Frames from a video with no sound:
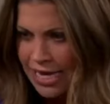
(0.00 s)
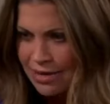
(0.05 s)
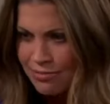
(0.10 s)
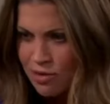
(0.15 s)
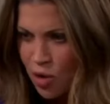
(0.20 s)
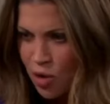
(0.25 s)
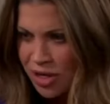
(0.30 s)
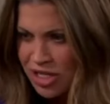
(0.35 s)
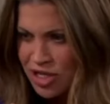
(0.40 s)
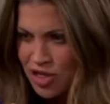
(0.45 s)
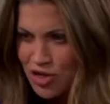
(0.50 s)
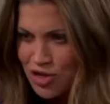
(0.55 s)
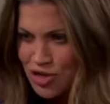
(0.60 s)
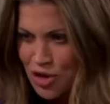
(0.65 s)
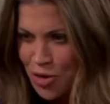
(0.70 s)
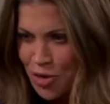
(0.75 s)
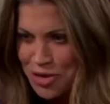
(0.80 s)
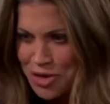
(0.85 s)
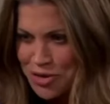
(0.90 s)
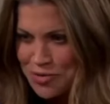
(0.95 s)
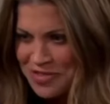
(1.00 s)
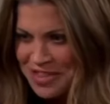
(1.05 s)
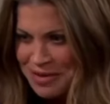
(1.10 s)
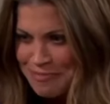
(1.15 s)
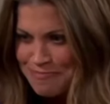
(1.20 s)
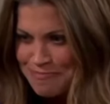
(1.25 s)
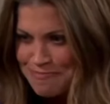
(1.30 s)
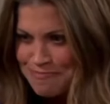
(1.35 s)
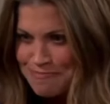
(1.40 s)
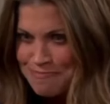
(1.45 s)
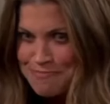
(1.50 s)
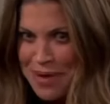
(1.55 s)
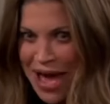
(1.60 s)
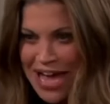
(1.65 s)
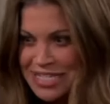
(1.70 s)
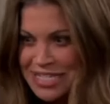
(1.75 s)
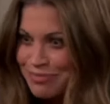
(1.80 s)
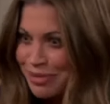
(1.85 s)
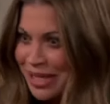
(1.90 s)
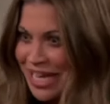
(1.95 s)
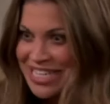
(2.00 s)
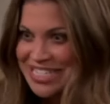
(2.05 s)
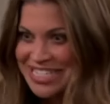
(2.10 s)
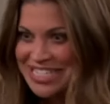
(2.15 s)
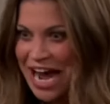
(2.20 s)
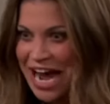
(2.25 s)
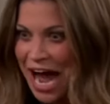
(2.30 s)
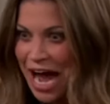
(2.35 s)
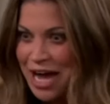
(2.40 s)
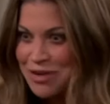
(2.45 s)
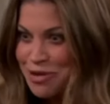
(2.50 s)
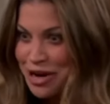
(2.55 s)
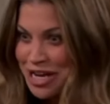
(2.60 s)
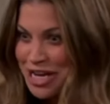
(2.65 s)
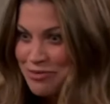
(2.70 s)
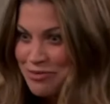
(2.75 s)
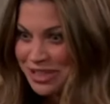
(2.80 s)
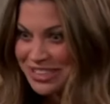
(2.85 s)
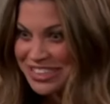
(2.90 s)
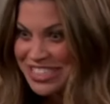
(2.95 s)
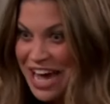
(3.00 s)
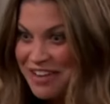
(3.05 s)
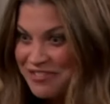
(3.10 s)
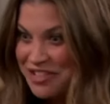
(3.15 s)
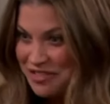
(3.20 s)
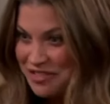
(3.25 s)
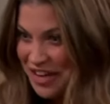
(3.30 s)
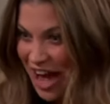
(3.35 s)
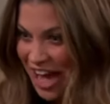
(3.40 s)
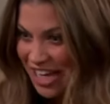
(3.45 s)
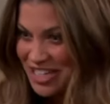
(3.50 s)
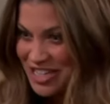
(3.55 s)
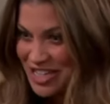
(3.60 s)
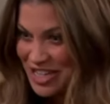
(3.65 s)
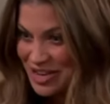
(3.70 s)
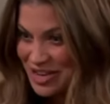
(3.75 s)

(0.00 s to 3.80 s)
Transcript: am going to show you the best place to hide where he will never find you.